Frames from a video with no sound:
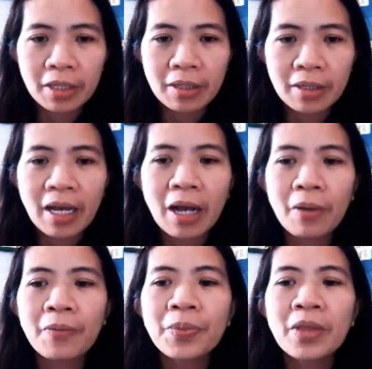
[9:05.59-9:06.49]
Now,
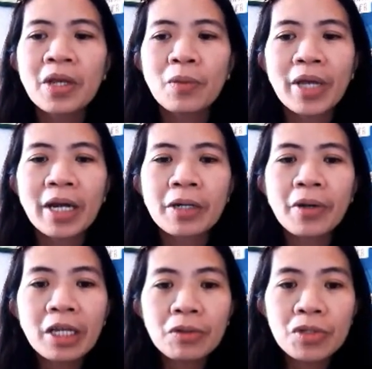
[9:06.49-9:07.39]
we are going
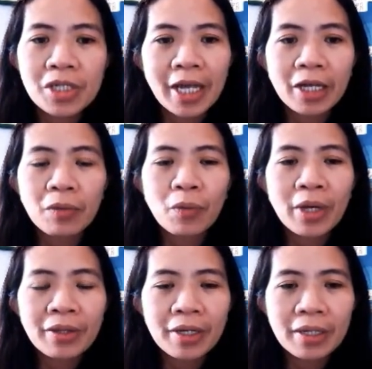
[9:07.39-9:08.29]
to check
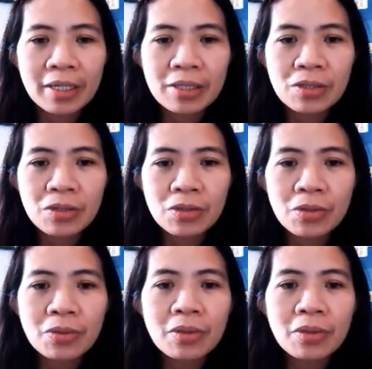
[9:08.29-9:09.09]
whether these two